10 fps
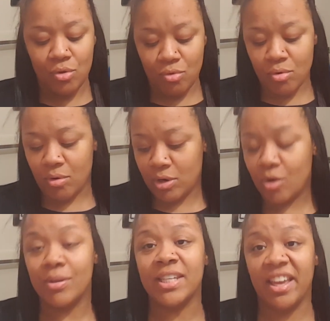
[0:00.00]
you gonna
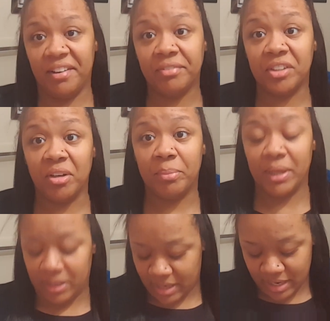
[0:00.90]
know it's effed up,
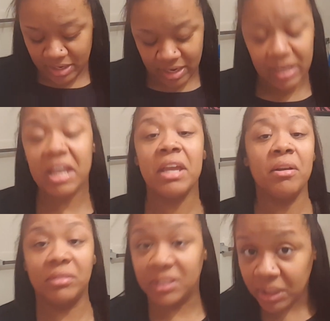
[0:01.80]
and it ain't
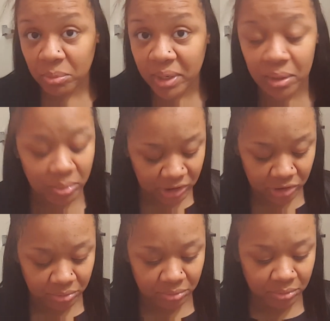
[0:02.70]
gonna sit well
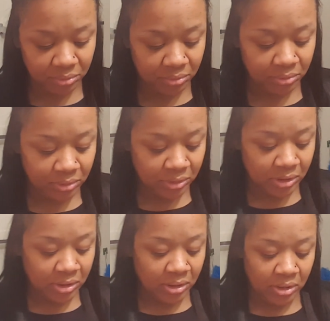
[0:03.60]
with you.
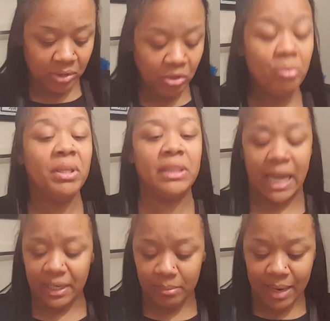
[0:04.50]
You be
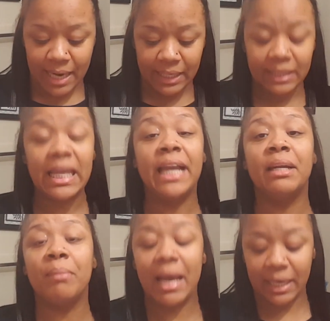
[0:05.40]
thinking about it and
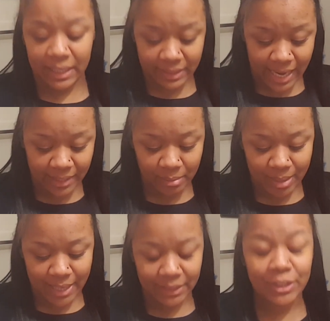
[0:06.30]
thinking about it and thinking
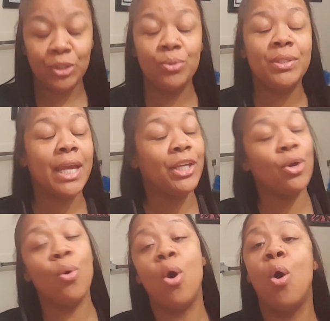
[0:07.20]
about it till you take
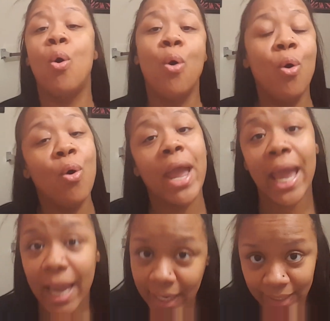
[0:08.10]
your whole
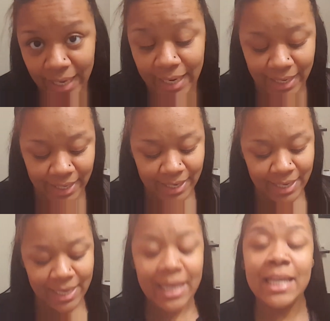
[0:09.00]
head down
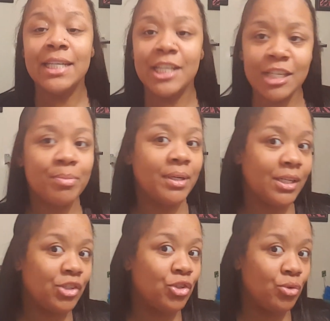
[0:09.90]
just
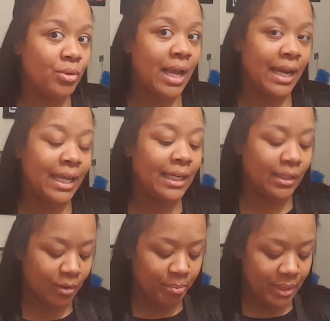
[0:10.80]
because you got that
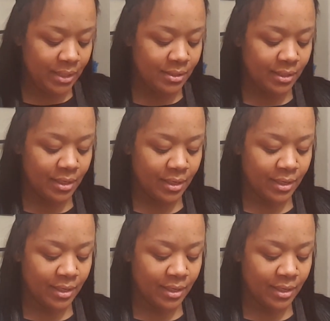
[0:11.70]
little piece